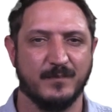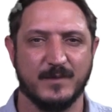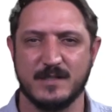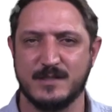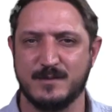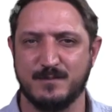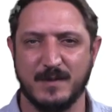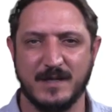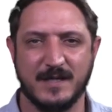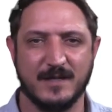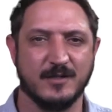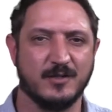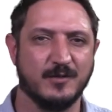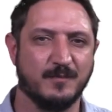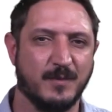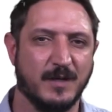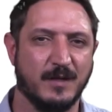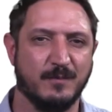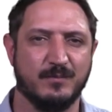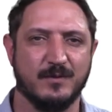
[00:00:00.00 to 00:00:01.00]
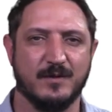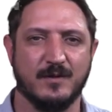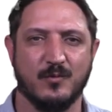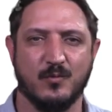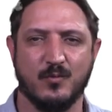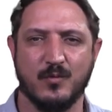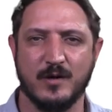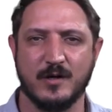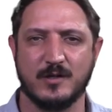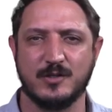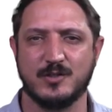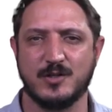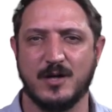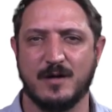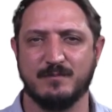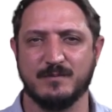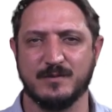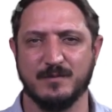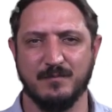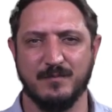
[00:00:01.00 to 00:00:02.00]
Speaking to people in
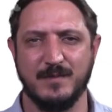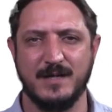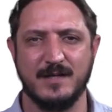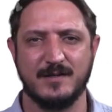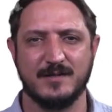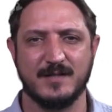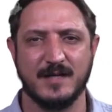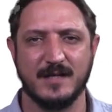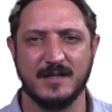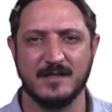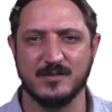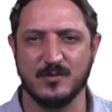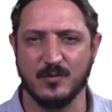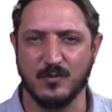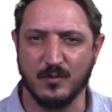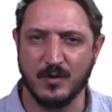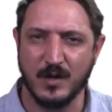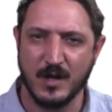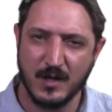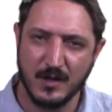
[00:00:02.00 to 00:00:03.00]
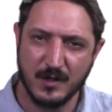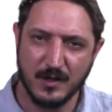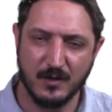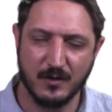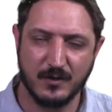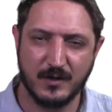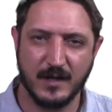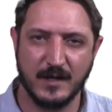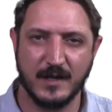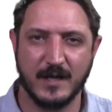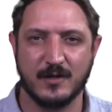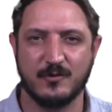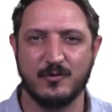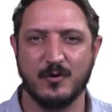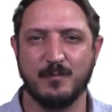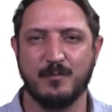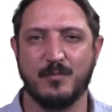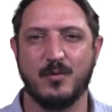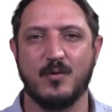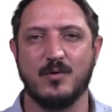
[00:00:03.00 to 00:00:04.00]
workshops, meetings, or looking at
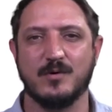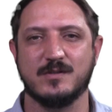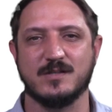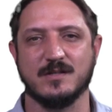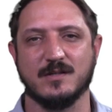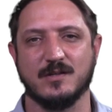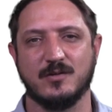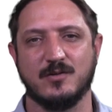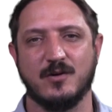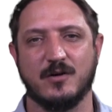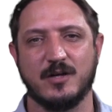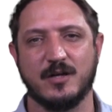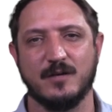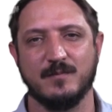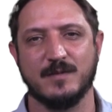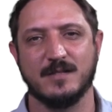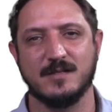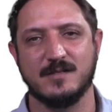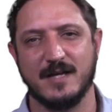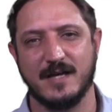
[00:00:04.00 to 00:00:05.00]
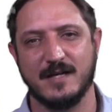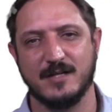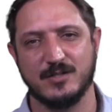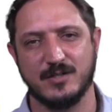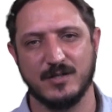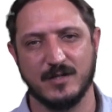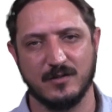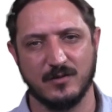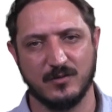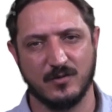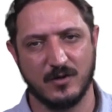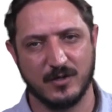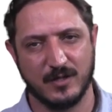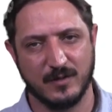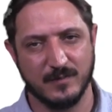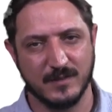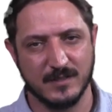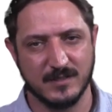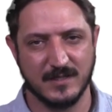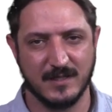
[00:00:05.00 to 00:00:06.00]
reports and documentation,
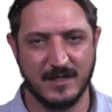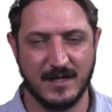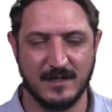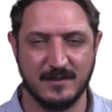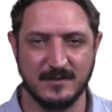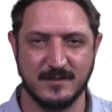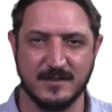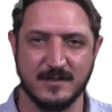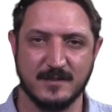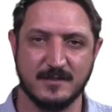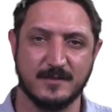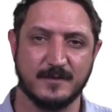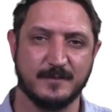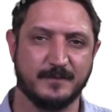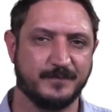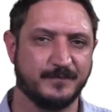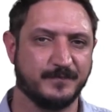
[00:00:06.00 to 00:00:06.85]
documents analysis.